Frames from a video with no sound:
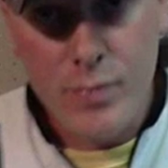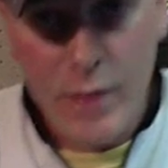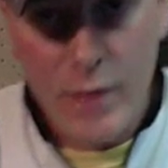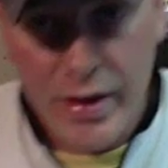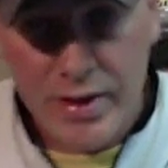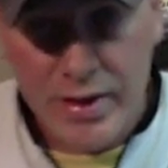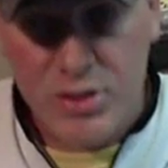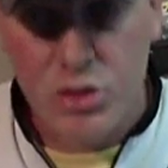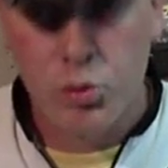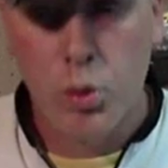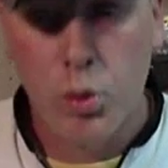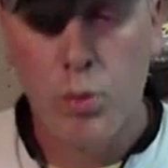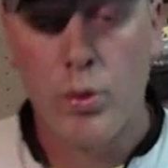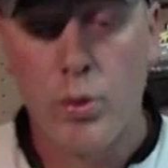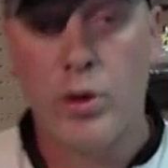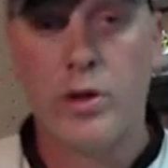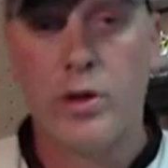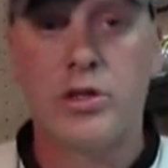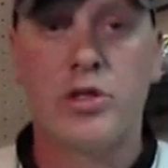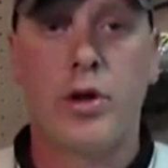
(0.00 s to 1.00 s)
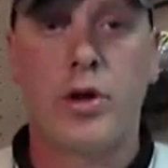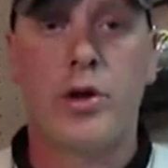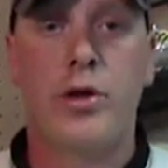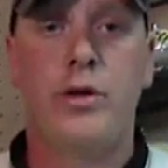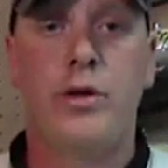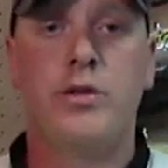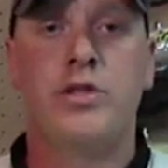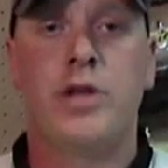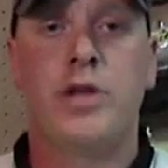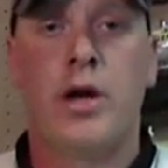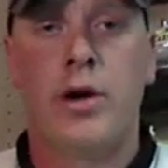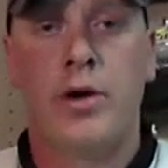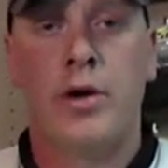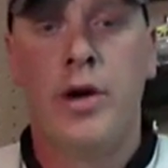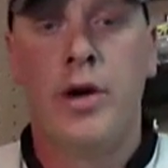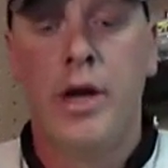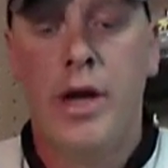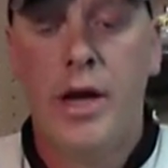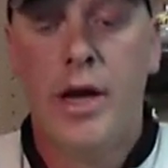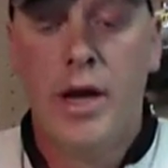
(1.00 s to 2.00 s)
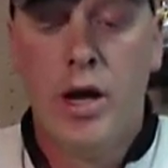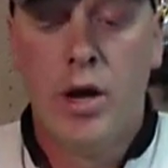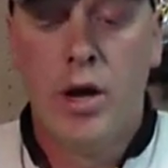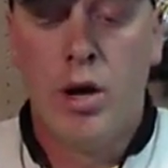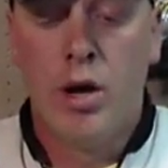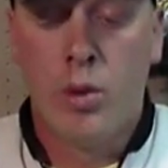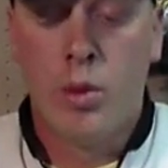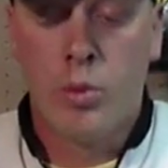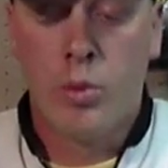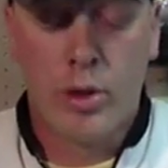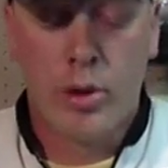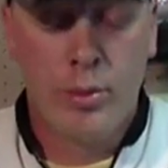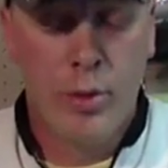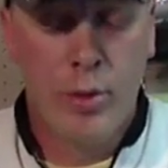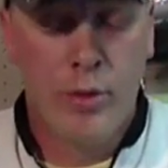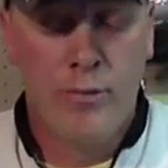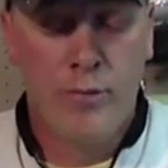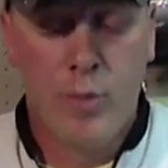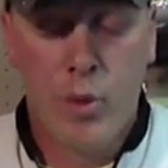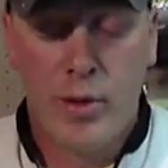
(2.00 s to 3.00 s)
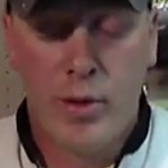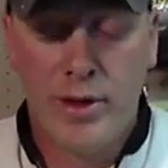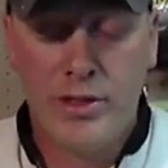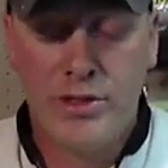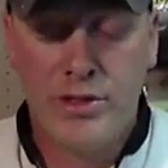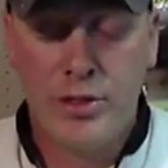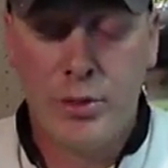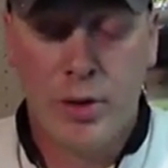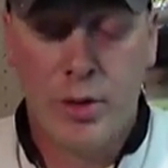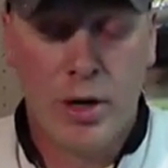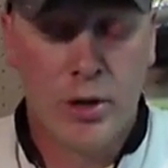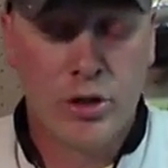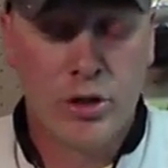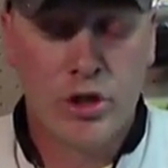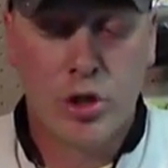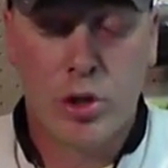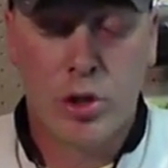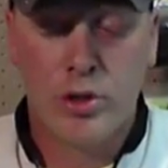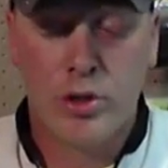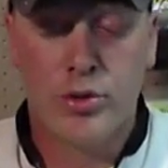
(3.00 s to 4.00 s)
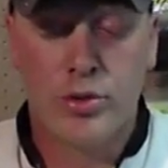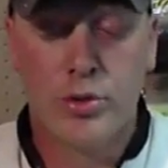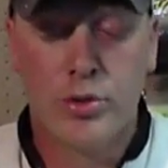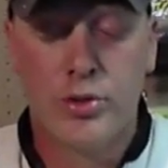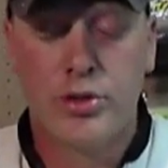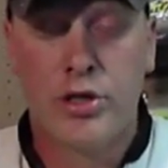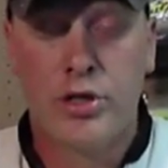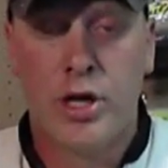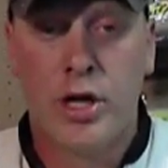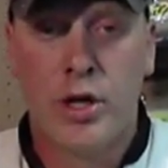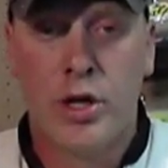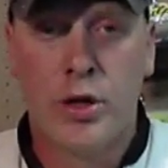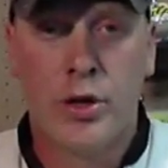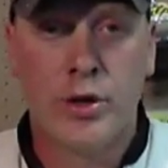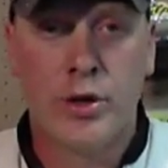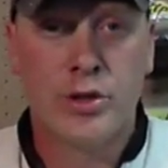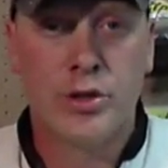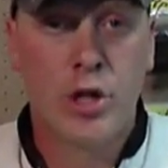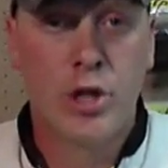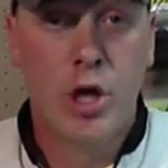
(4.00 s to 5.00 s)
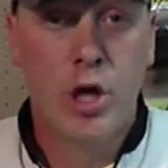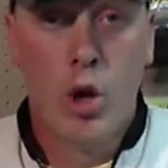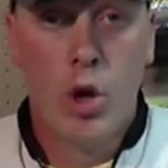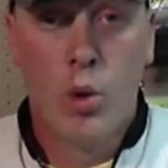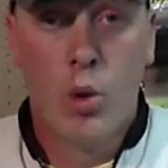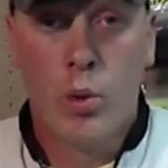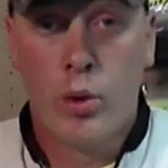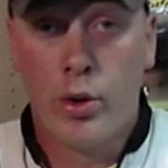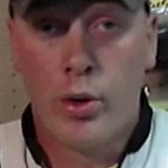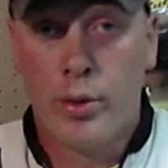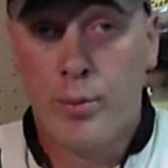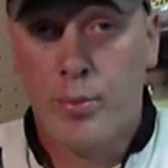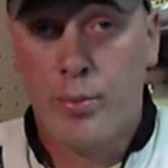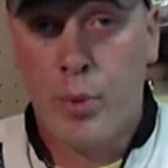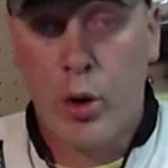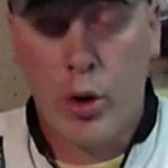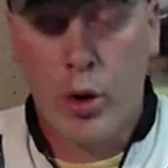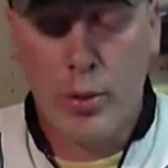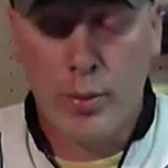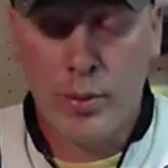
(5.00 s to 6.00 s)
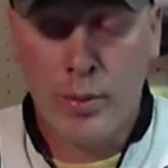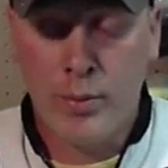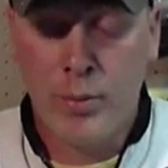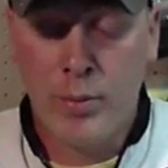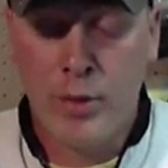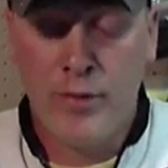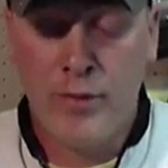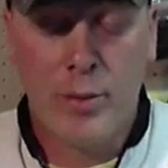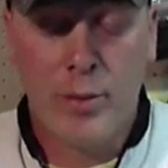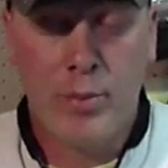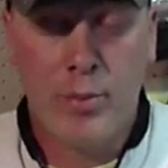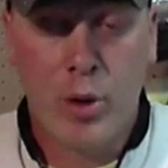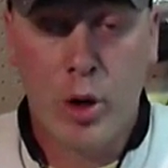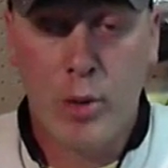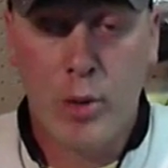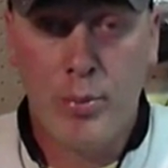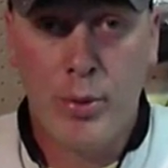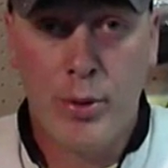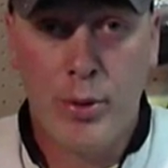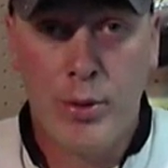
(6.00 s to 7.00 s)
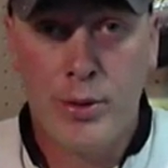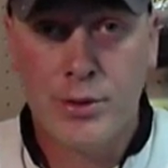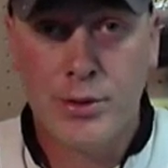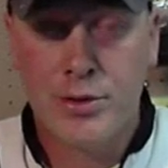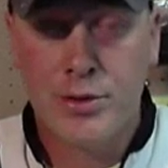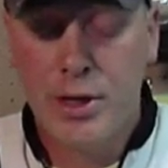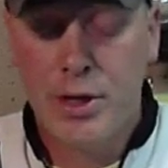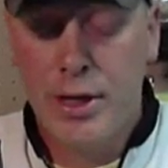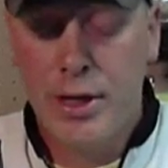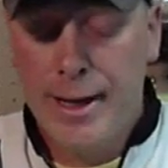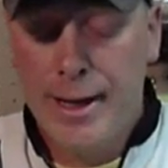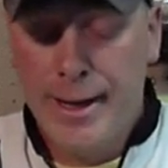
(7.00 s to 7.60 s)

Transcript: this is when we're going to start using we're going to move more into our chartreuse colors. We're going to move into purples.